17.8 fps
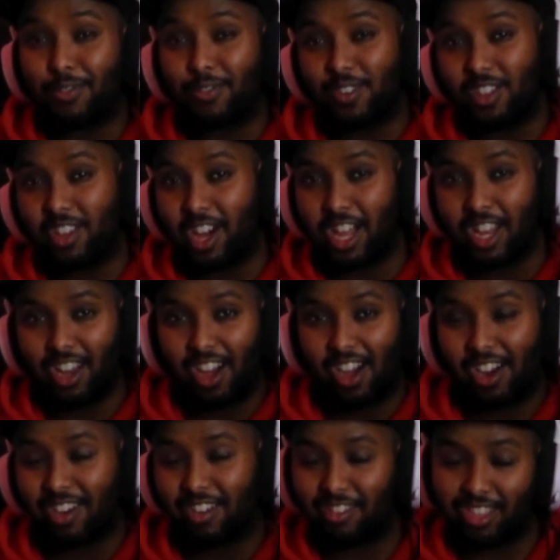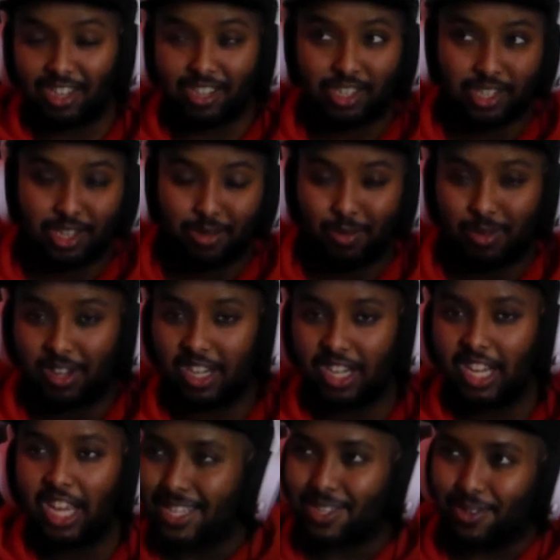for a lot longer than she
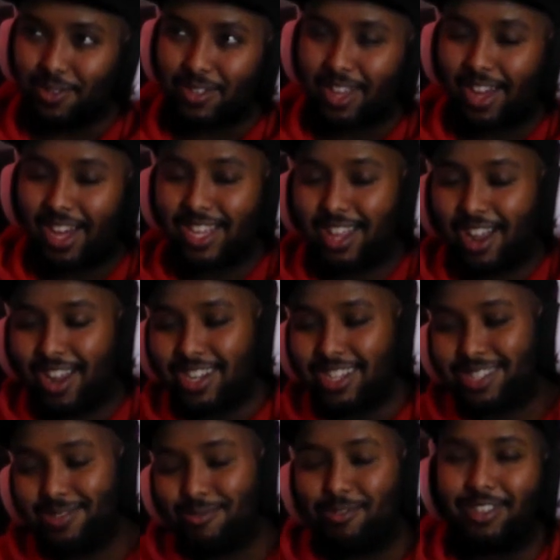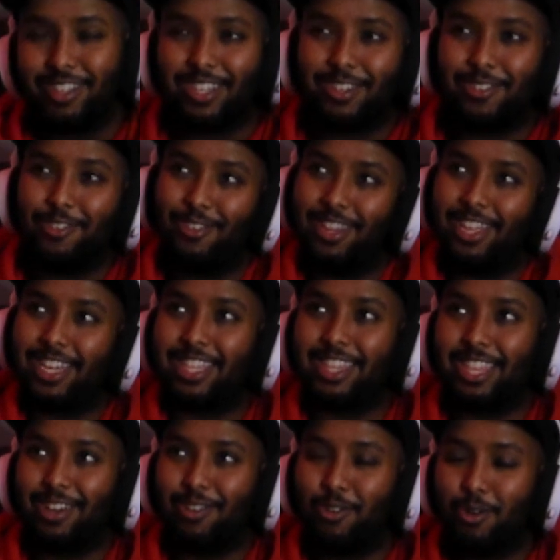would. So it was honestly really cool, like
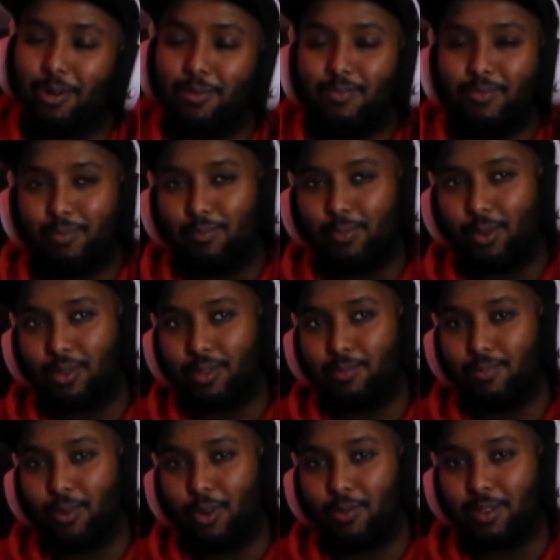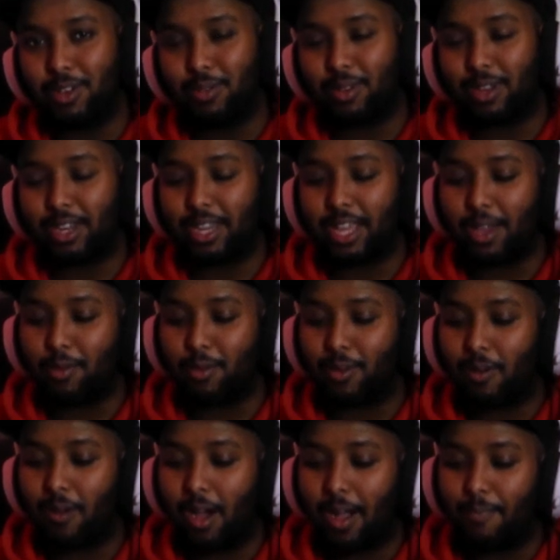the whole moment when they were